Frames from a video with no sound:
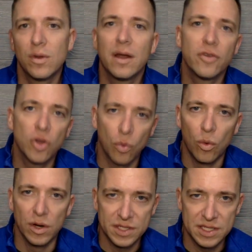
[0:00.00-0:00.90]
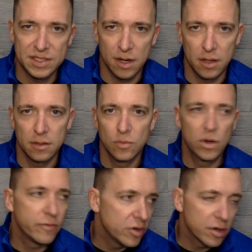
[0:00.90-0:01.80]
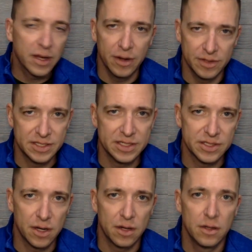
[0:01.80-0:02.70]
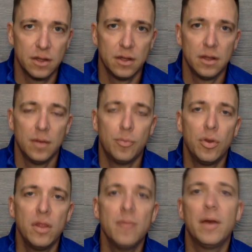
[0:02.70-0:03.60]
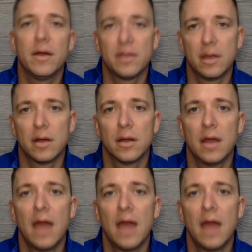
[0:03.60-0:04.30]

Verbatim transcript: Whatever your warranties are, whatever your guarantees are, putting them out there.